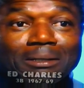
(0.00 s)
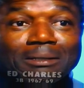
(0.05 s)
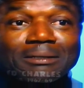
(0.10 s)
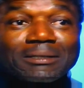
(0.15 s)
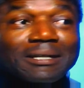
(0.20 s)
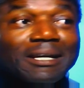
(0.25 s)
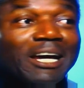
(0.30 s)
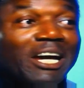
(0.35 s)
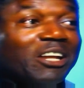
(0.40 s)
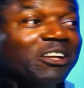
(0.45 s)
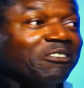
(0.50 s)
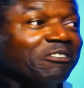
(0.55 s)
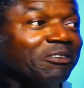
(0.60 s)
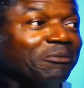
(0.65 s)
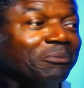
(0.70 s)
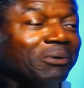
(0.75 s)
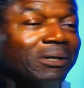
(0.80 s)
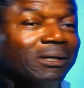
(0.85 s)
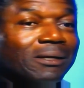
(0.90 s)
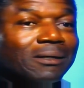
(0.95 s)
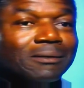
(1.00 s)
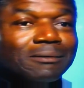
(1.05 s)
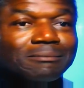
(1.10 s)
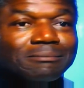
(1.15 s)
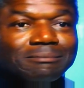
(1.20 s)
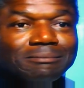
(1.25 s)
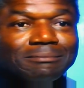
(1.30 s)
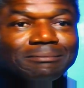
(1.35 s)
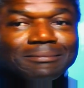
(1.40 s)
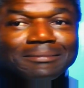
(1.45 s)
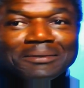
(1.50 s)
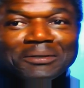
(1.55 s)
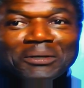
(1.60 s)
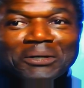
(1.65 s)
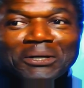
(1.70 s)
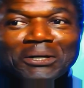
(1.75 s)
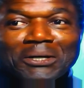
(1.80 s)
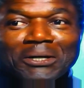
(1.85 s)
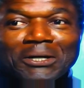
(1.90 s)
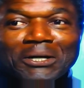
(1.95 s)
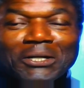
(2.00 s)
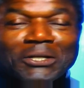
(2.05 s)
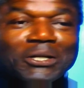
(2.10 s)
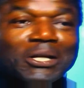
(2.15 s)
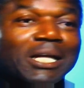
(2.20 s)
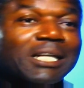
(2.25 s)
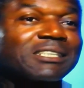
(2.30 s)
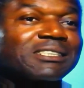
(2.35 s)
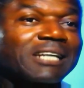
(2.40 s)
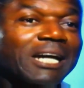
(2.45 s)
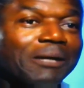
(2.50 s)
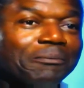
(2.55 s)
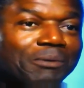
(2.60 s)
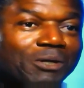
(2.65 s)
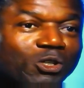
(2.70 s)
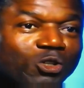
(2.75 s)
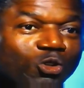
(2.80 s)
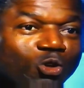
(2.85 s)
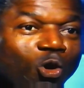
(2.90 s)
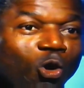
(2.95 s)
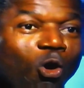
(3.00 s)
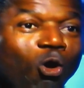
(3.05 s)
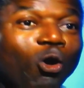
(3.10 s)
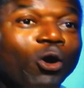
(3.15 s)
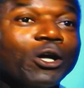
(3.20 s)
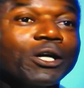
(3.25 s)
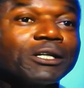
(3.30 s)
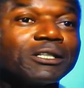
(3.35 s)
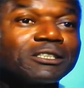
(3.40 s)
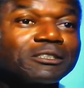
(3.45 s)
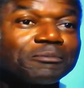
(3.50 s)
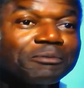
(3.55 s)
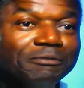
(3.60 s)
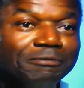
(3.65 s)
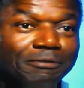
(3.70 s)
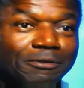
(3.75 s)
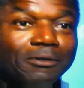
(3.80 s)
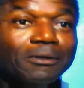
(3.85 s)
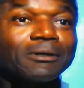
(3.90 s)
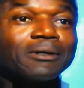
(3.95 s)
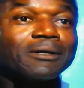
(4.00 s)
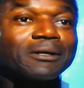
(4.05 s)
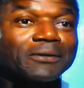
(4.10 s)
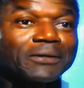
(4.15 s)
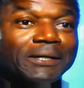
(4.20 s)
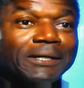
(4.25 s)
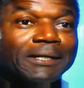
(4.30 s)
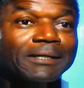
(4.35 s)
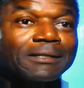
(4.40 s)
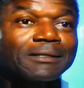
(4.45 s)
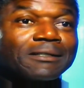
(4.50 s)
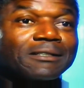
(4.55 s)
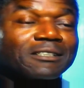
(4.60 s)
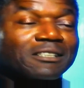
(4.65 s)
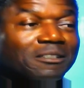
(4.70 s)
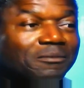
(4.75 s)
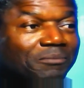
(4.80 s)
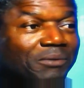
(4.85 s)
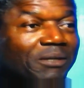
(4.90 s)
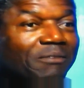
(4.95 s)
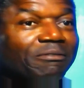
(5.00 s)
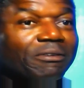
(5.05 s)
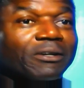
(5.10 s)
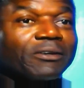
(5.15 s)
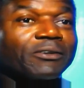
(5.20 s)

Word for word: because I've never been in, uh, under that type of noise before, right? And it can be